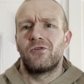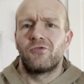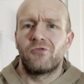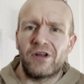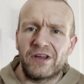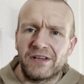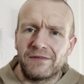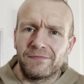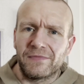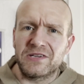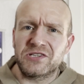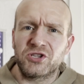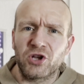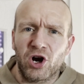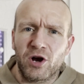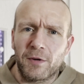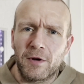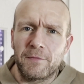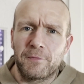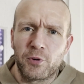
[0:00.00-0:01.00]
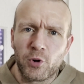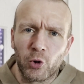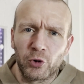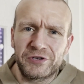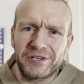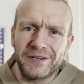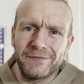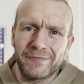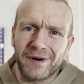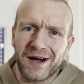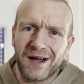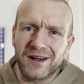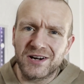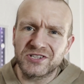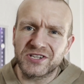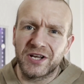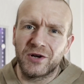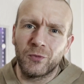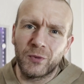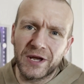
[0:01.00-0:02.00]
Right, let's talk about protein bars
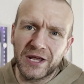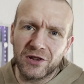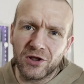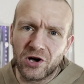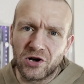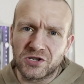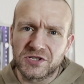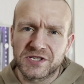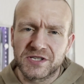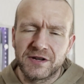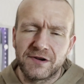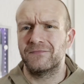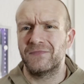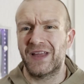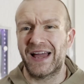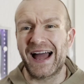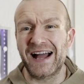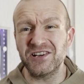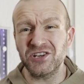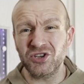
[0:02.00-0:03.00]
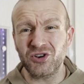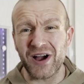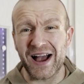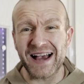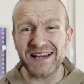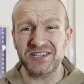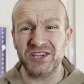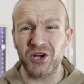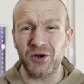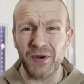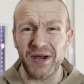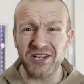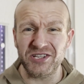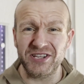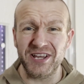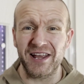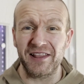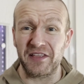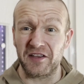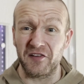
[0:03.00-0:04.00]
and weight loss. I just got asked the question
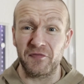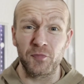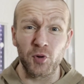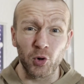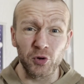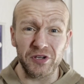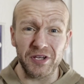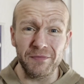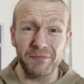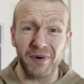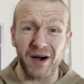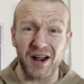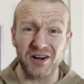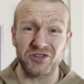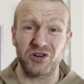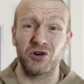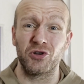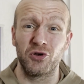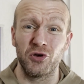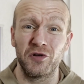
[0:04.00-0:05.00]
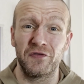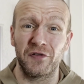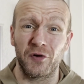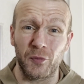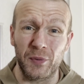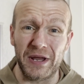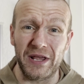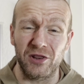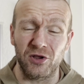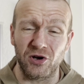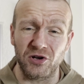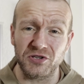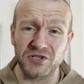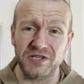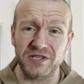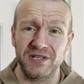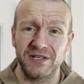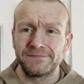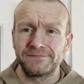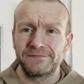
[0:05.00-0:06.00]
earlier if protein bars are good for weight
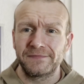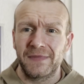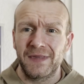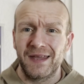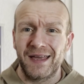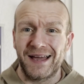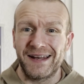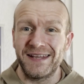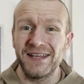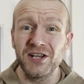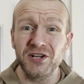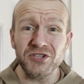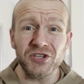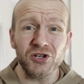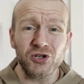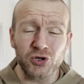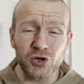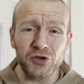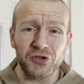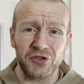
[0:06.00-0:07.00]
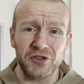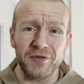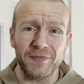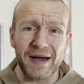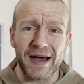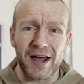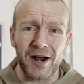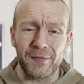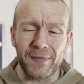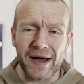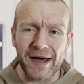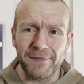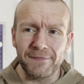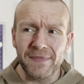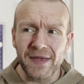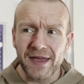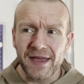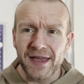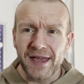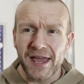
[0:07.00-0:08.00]
loss. And here's the truth of the matter, man.
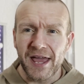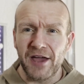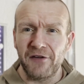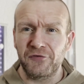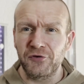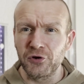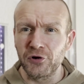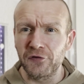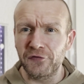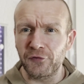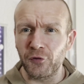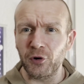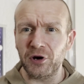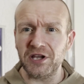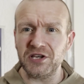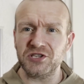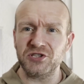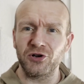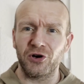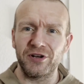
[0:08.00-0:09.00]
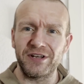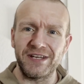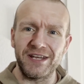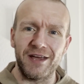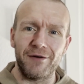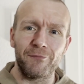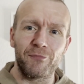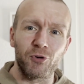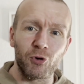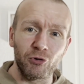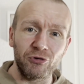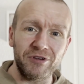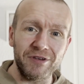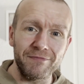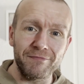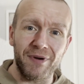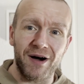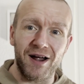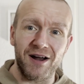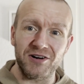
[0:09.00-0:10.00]
If you're focusing on eating protein
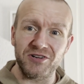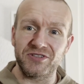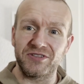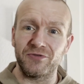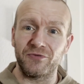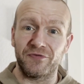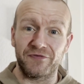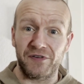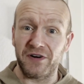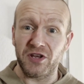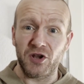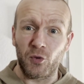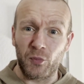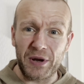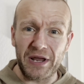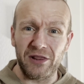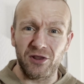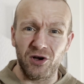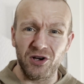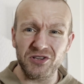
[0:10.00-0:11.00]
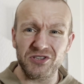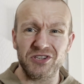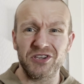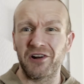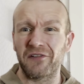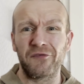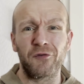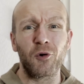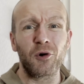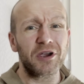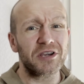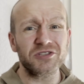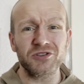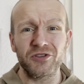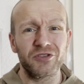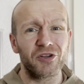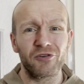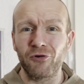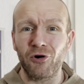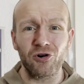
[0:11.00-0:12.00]
bars for your weight loss, you're focusing on
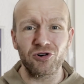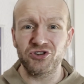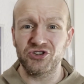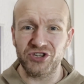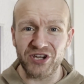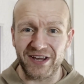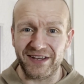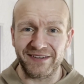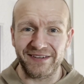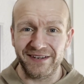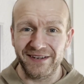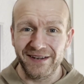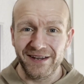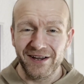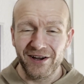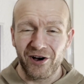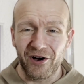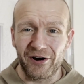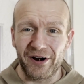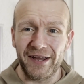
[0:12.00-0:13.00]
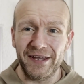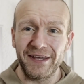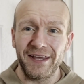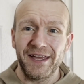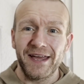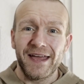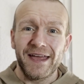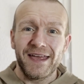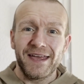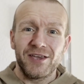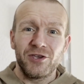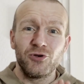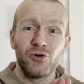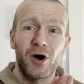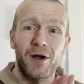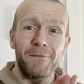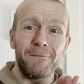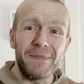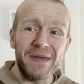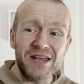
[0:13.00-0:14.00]
the wrong shit, all right? You
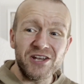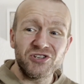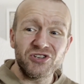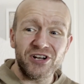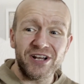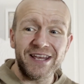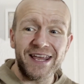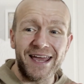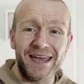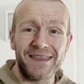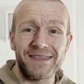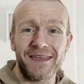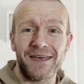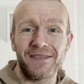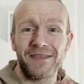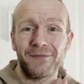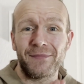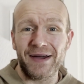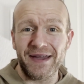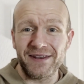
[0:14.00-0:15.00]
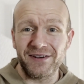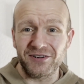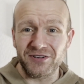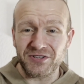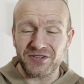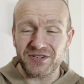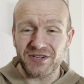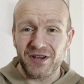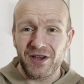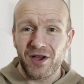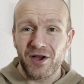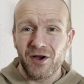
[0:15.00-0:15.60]
are majoring in the minors.